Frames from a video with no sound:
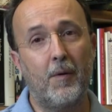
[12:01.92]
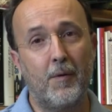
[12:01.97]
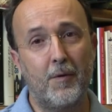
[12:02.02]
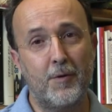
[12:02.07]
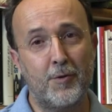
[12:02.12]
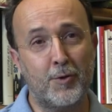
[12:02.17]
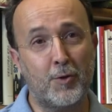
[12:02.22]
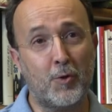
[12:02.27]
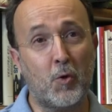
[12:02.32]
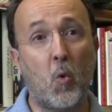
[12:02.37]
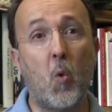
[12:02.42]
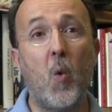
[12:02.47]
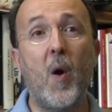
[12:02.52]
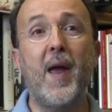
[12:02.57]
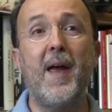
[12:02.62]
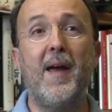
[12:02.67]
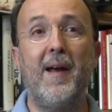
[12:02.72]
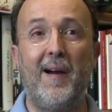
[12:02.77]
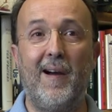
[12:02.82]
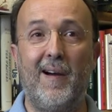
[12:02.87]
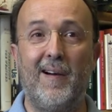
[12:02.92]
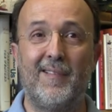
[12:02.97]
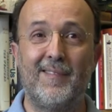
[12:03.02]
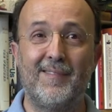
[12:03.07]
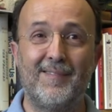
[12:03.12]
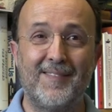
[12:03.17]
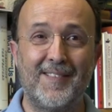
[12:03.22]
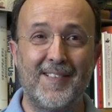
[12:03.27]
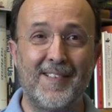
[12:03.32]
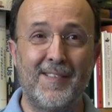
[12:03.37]
square
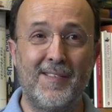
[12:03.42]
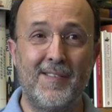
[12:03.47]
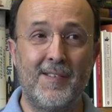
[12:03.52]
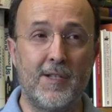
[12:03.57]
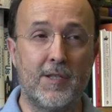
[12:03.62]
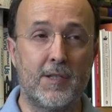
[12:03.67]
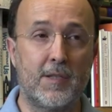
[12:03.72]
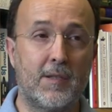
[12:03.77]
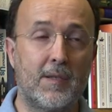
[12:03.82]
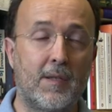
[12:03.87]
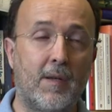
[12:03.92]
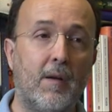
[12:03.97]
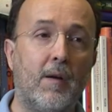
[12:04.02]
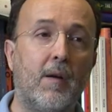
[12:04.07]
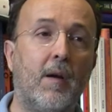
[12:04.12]
this